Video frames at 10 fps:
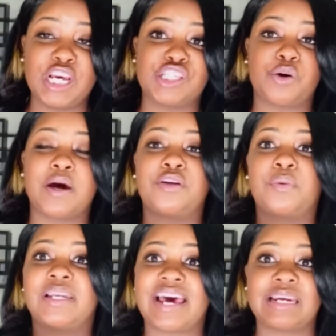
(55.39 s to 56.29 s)
So I
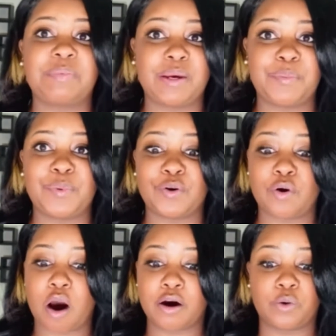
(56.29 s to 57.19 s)
know a lot of
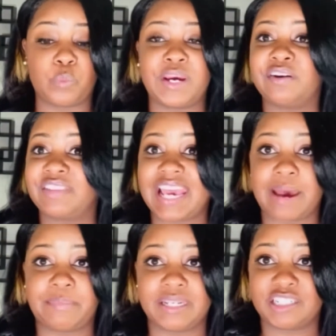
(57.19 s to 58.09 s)
people are aware of the
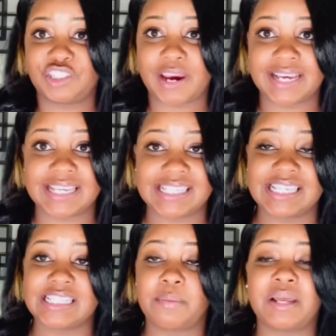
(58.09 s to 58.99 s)
applicant tracking
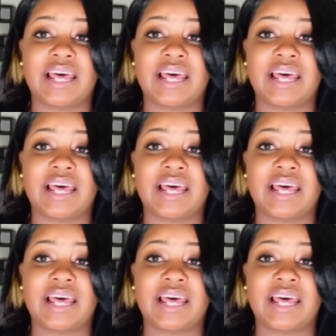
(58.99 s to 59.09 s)
system.